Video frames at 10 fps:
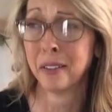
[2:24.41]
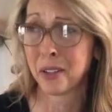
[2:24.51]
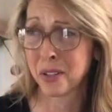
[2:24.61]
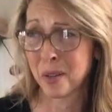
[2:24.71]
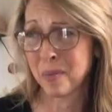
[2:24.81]

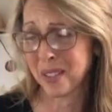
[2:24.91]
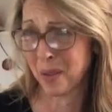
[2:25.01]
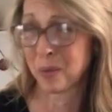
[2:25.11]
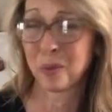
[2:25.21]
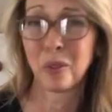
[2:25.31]
There's
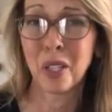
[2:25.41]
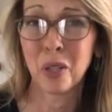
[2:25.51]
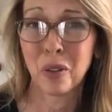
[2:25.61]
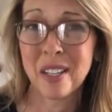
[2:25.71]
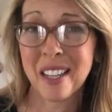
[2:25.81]
some really
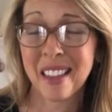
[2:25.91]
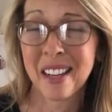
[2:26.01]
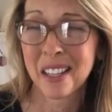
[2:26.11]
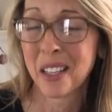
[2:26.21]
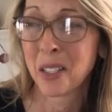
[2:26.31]
crazy
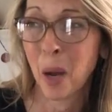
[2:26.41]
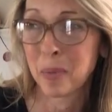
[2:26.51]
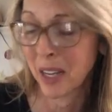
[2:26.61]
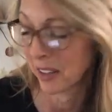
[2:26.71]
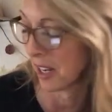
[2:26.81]
things on the top
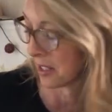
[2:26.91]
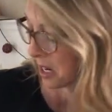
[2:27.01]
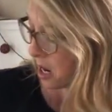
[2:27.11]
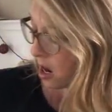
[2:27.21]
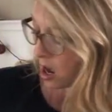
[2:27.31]
10 list.
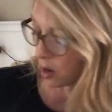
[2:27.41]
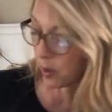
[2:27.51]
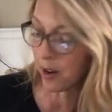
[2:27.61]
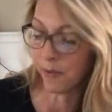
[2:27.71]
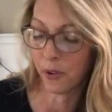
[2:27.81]
I'll
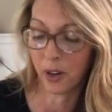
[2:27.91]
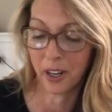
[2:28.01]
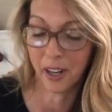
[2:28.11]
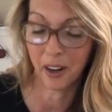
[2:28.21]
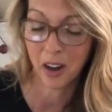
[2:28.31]
read them for
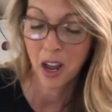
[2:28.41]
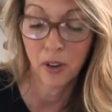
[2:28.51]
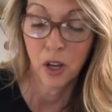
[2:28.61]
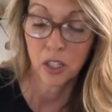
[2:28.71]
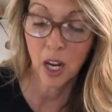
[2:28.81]
you here.
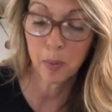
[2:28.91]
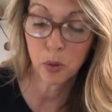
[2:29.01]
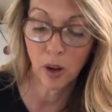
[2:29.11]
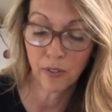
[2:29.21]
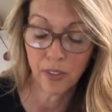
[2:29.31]
Top
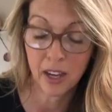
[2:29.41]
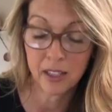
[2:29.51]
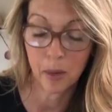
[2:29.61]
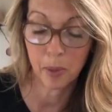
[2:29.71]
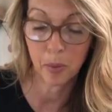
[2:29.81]
12
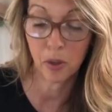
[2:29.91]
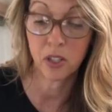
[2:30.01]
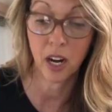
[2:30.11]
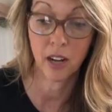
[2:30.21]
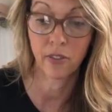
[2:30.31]
things that people are
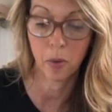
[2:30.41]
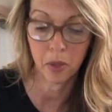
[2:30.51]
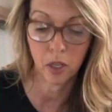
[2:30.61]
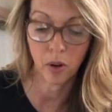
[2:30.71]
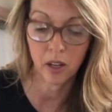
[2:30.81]
dying from
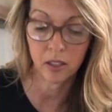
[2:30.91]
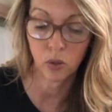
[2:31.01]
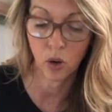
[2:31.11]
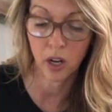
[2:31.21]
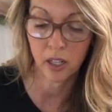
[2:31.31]
in the US.
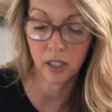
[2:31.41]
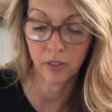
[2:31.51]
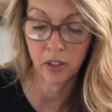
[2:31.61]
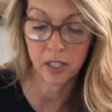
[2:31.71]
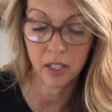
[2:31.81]
Chronic
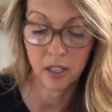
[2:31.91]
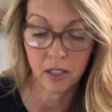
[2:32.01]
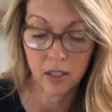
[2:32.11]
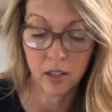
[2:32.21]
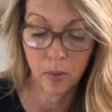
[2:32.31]
liver disease
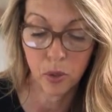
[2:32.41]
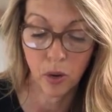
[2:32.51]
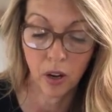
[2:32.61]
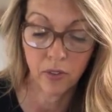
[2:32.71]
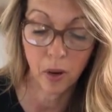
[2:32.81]
is
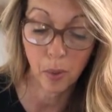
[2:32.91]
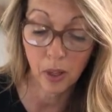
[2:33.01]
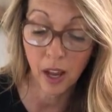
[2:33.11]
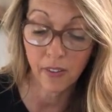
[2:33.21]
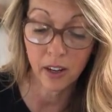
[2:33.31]
#12.
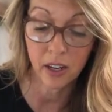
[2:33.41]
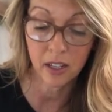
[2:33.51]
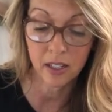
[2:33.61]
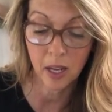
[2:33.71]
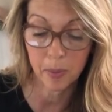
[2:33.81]
#11
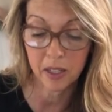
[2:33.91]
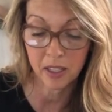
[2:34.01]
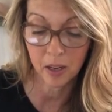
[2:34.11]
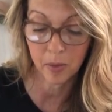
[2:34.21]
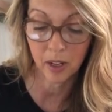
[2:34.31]
is
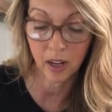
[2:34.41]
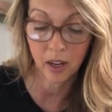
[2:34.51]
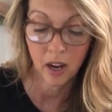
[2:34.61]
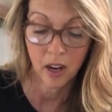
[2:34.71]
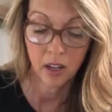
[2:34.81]

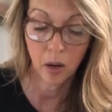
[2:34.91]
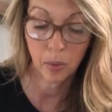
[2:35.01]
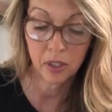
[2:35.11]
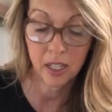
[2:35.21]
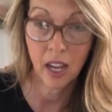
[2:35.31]
septicemia.
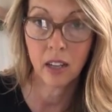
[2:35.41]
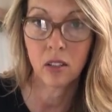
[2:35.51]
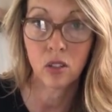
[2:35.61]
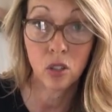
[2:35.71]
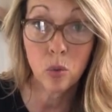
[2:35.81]
#10
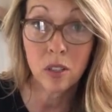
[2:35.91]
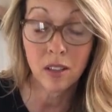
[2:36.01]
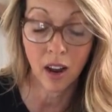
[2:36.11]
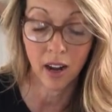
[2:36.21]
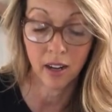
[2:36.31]
is
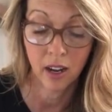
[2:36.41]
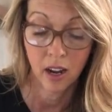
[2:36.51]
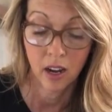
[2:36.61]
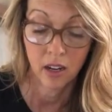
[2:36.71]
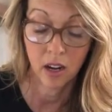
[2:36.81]
suicide.
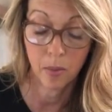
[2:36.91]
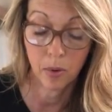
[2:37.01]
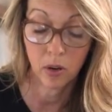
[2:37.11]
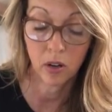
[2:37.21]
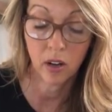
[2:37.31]

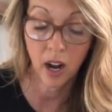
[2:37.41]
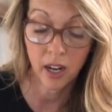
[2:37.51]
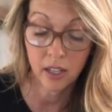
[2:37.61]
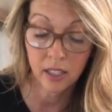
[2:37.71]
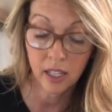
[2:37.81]

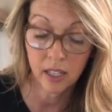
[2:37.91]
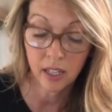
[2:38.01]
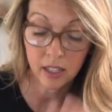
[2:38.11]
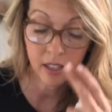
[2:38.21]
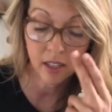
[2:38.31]
#9 is kidney
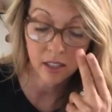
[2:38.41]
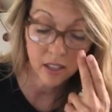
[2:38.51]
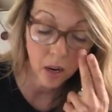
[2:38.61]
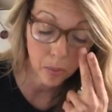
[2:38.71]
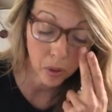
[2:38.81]
disease.
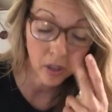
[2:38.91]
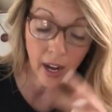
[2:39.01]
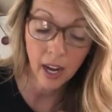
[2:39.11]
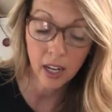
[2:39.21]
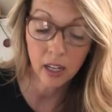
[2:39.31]

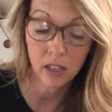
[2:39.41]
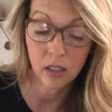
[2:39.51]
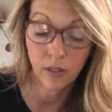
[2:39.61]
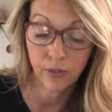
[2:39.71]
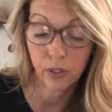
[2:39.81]
#8
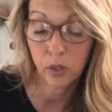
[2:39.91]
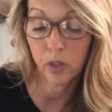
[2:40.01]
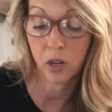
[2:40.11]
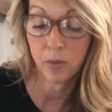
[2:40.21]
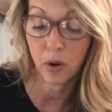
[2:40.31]
is the
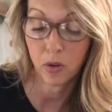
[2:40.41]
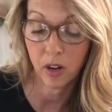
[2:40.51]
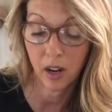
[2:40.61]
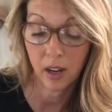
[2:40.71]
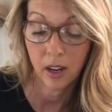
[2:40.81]
flu and
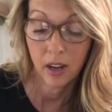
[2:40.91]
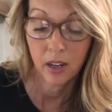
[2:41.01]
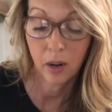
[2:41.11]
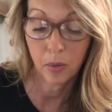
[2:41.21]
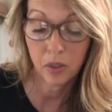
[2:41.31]
pneumonia.
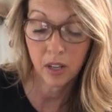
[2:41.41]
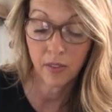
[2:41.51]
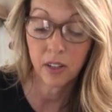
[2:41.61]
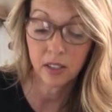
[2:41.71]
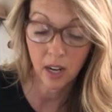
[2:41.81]

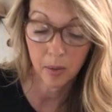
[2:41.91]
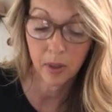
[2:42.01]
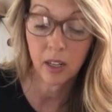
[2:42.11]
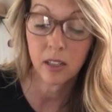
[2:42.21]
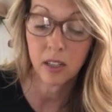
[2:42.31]
#7 is
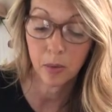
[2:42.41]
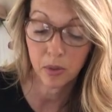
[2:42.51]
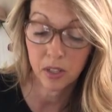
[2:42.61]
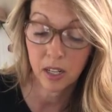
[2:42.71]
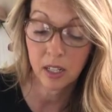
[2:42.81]
diabetes.
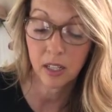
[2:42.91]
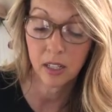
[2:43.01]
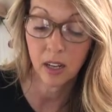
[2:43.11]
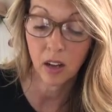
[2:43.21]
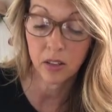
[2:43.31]
#6
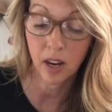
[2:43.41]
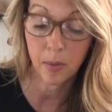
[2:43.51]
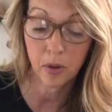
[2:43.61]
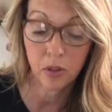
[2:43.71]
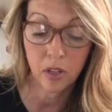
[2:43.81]
is
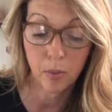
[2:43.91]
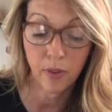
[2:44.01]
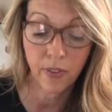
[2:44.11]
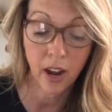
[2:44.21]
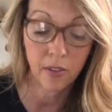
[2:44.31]
Alzheimer's.
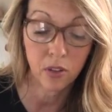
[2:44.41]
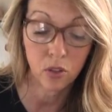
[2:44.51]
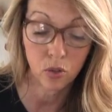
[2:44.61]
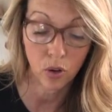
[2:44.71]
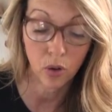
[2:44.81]
#5 is
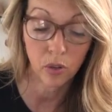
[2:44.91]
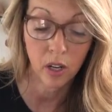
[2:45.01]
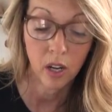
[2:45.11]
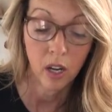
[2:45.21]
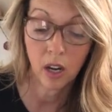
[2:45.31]

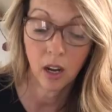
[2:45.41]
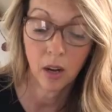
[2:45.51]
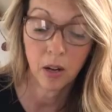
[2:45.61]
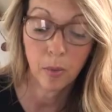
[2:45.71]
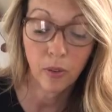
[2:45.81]
stroke.
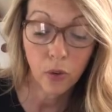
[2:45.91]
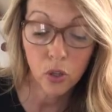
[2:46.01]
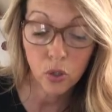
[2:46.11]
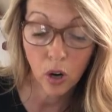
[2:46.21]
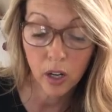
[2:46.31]
#4
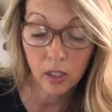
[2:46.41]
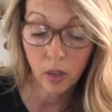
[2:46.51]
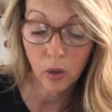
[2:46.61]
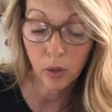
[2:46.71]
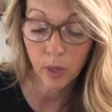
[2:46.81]
is chronic
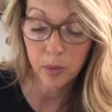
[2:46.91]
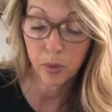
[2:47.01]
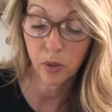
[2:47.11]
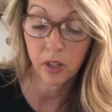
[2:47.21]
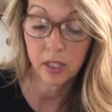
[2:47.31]
lower
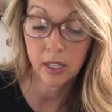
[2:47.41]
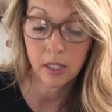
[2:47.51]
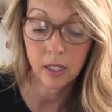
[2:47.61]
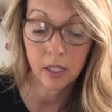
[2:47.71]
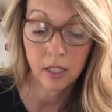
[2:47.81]
respiratory
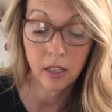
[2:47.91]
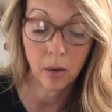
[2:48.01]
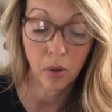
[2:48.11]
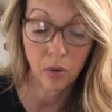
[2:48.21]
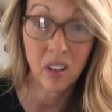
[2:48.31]
diseases.
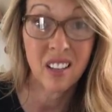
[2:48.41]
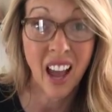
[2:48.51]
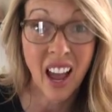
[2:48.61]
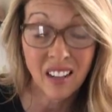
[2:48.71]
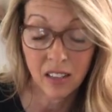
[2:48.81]
#3
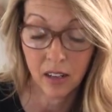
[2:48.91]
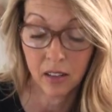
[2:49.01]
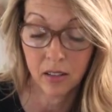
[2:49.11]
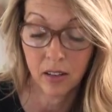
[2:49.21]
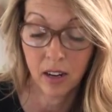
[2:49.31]
is
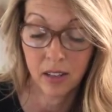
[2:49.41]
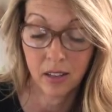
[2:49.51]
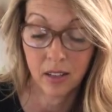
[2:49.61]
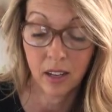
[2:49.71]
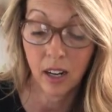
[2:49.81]
accidents. And it
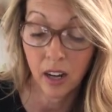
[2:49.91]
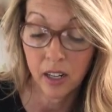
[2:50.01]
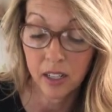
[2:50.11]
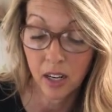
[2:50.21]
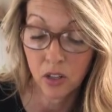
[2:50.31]
says like
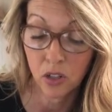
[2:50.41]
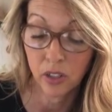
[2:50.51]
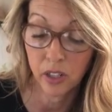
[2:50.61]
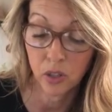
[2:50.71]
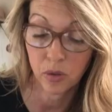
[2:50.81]

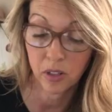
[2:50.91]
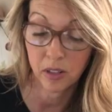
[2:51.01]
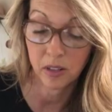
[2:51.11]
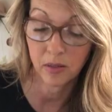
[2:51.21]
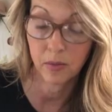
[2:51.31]
unintentional
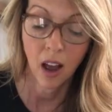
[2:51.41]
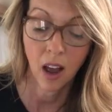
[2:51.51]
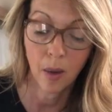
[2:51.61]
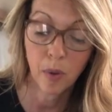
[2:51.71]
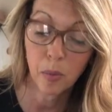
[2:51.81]
injuries.
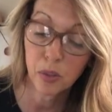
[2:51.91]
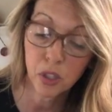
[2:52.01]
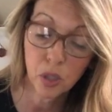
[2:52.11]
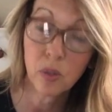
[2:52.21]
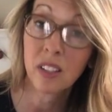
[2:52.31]

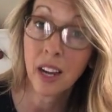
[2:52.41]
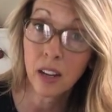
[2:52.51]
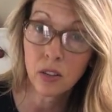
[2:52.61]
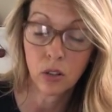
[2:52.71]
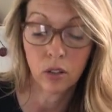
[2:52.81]
#2 is
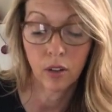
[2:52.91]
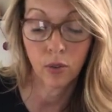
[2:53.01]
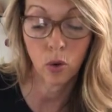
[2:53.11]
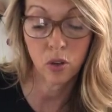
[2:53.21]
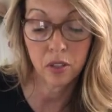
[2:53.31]
cancer, of
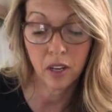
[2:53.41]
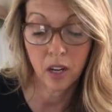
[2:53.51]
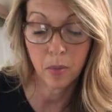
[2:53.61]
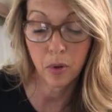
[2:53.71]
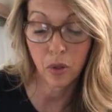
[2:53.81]
course,
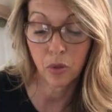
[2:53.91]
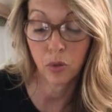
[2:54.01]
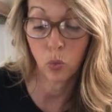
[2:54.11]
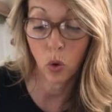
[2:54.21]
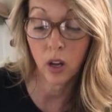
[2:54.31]
and
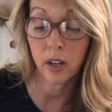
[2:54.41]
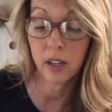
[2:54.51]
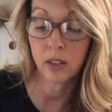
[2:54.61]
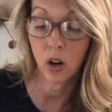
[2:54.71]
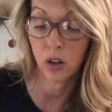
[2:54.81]
#1
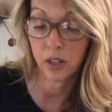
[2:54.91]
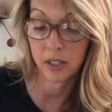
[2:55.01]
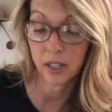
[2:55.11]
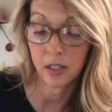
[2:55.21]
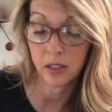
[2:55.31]
is heart
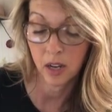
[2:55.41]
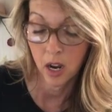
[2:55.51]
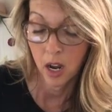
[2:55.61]
disease.